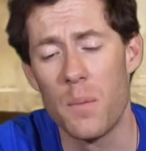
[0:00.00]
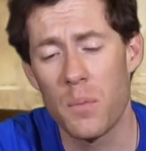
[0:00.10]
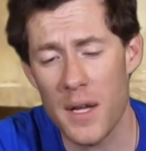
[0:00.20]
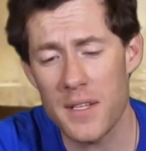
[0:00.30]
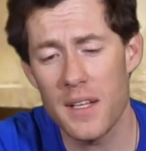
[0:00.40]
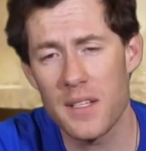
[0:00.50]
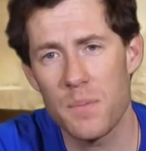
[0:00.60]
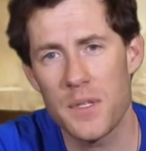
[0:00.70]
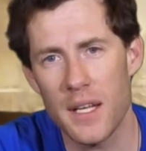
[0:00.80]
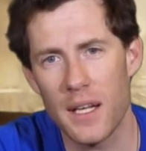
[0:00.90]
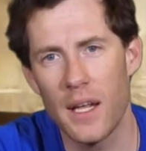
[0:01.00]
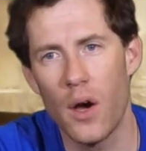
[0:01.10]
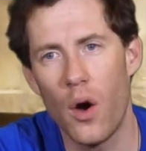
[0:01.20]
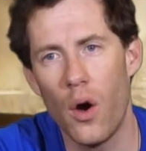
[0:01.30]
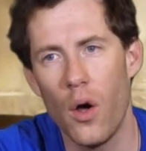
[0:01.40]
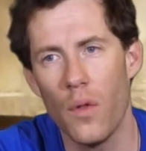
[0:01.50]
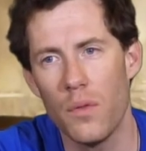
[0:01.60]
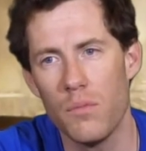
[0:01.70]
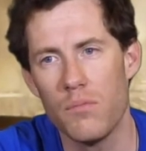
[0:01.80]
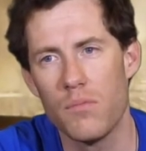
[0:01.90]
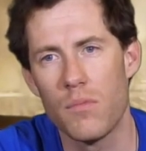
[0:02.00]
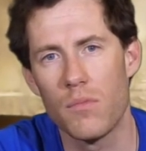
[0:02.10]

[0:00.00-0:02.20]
Prescience, particularly on